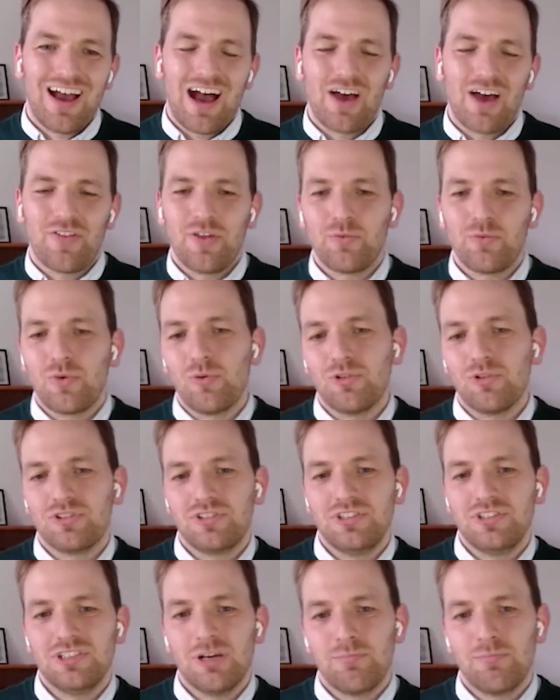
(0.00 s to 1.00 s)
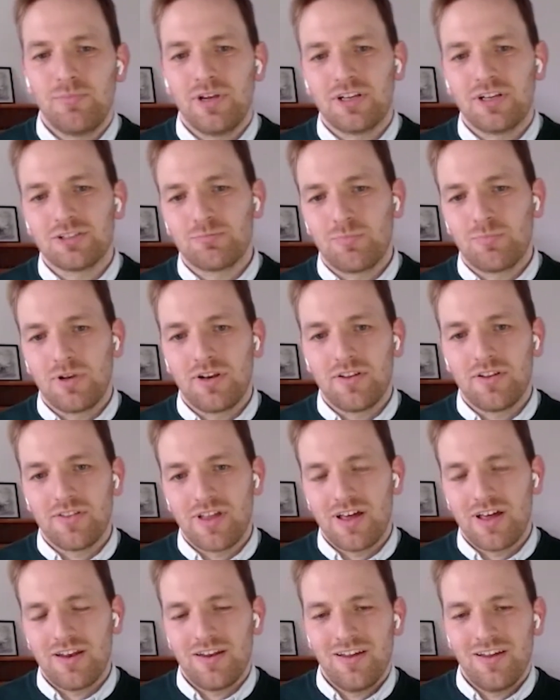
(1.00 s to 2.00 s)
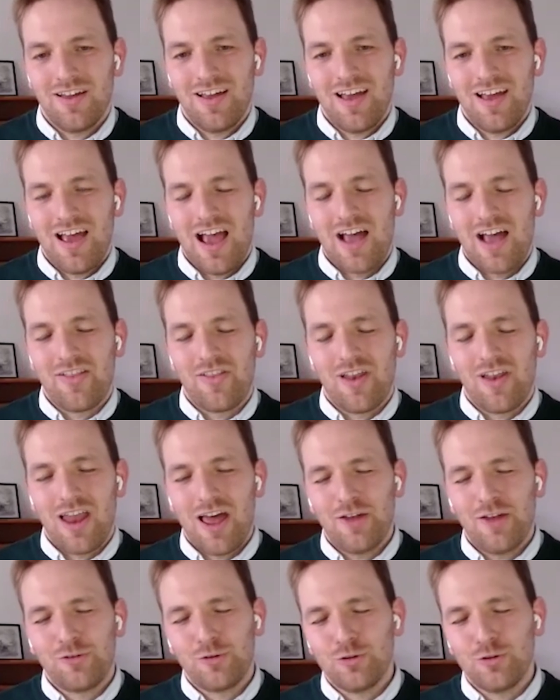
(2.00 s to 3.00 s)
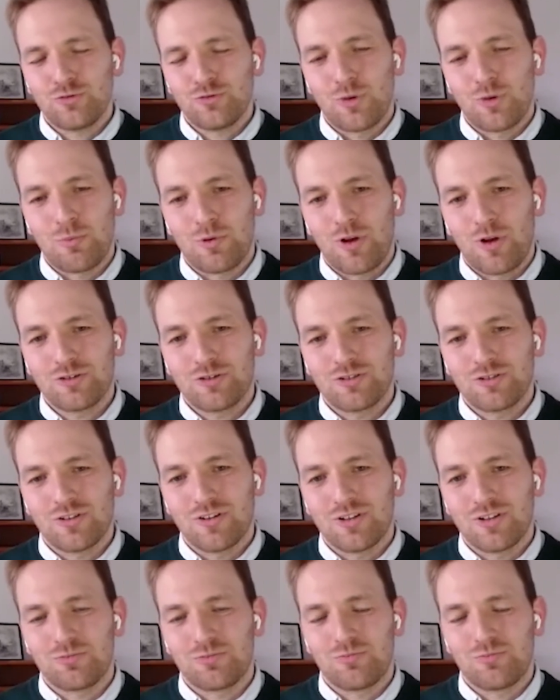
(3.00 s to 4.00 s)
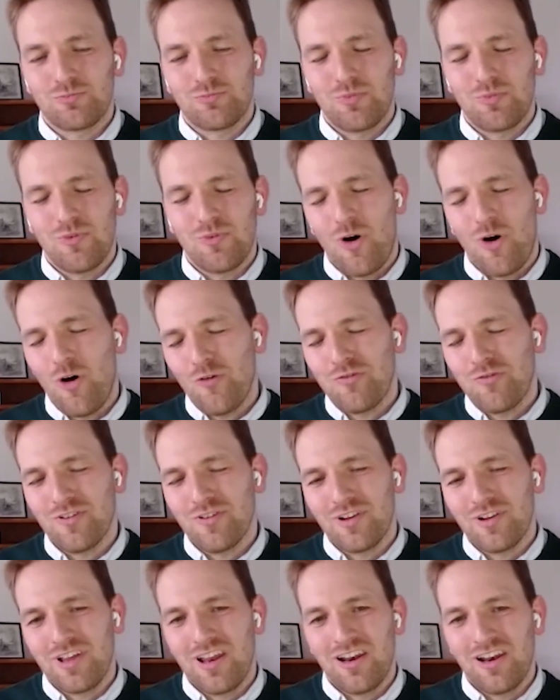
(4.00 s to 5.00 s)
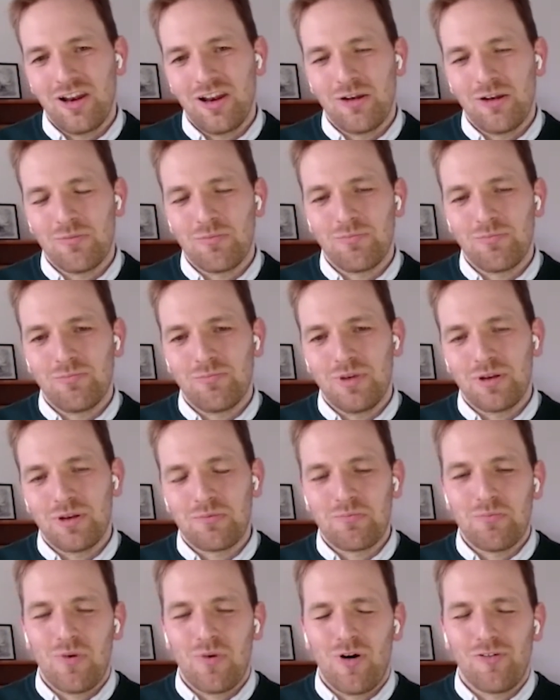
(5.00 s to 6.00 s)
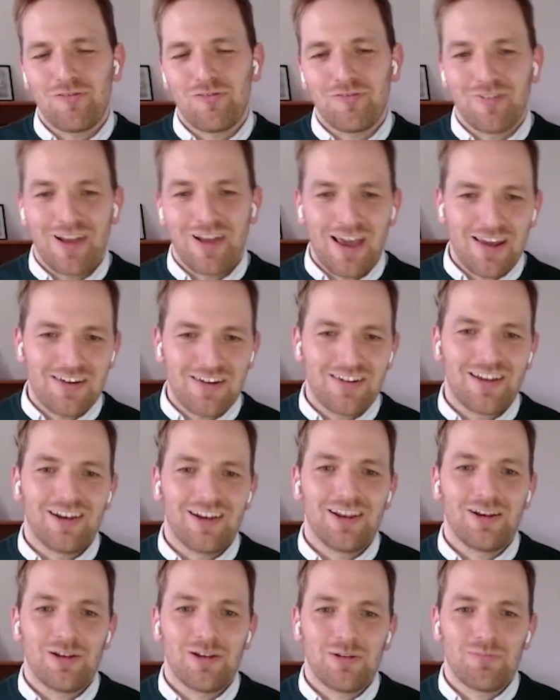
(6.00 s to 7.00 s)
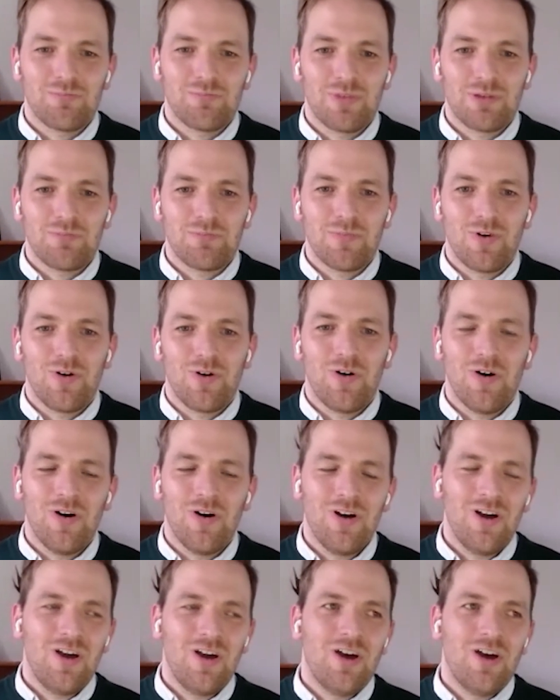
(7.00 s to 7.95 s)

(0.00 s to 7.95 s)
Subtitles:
I think we will see a bigger split in that, and the land used for production is often a little bit more flat, a little bit more.